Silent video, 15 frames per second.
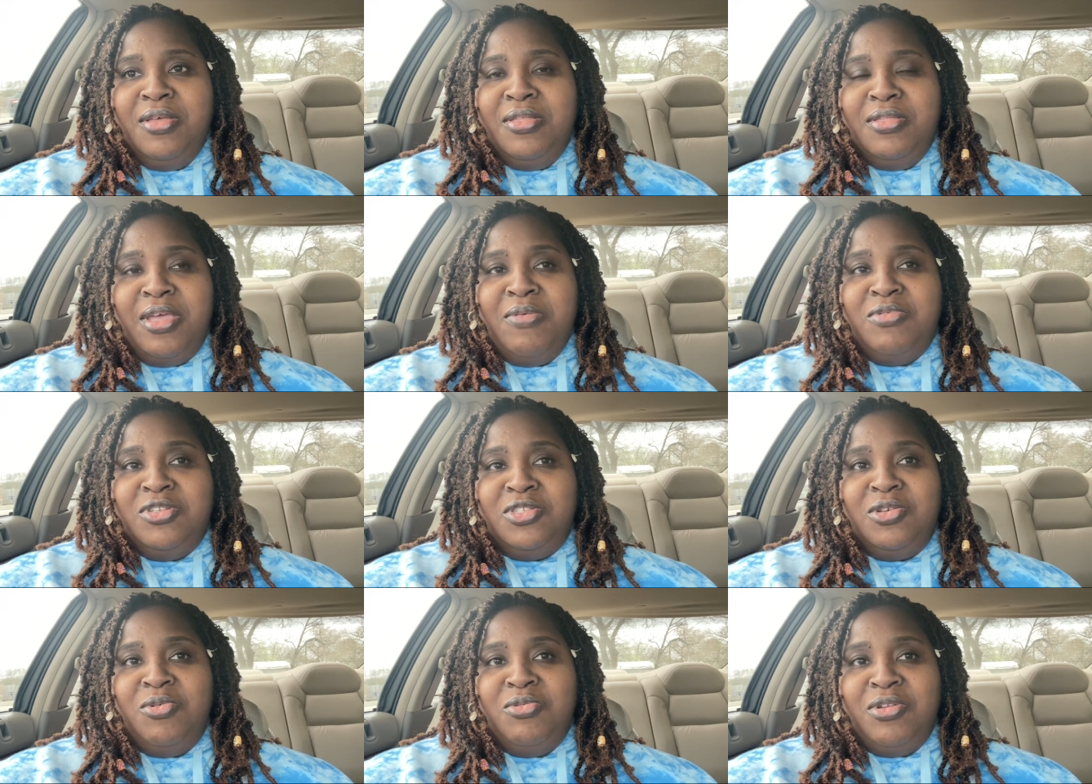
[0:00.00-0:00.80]
They were
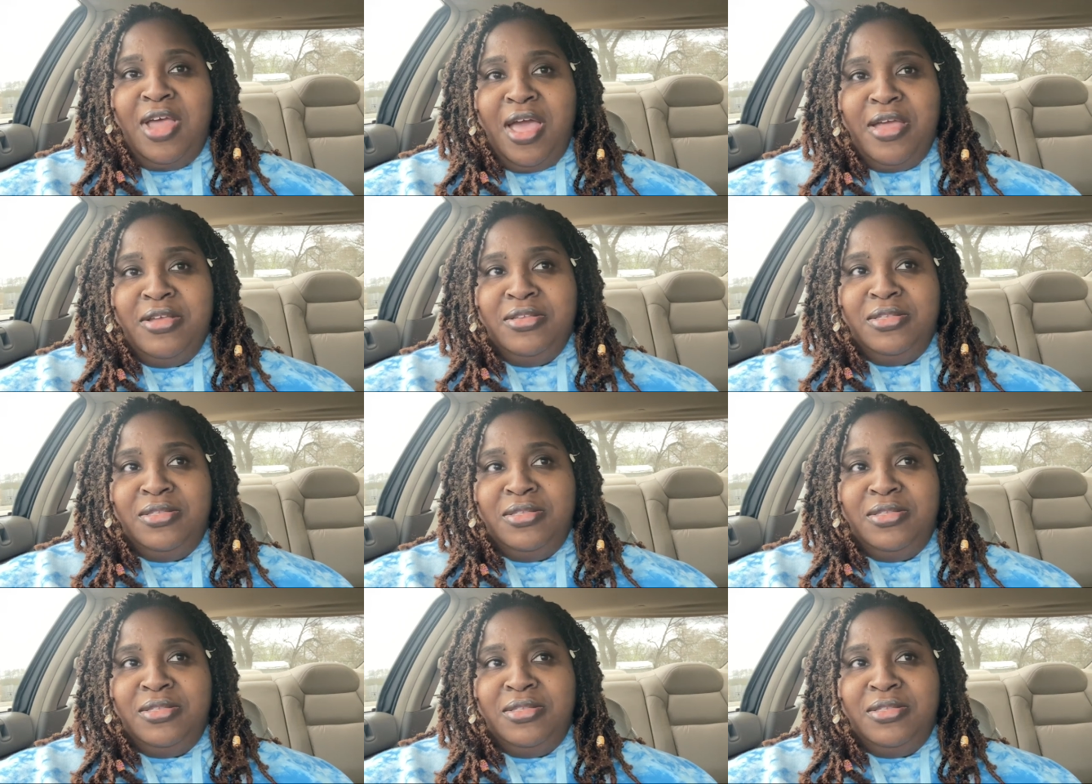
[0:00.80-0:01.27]
so nice.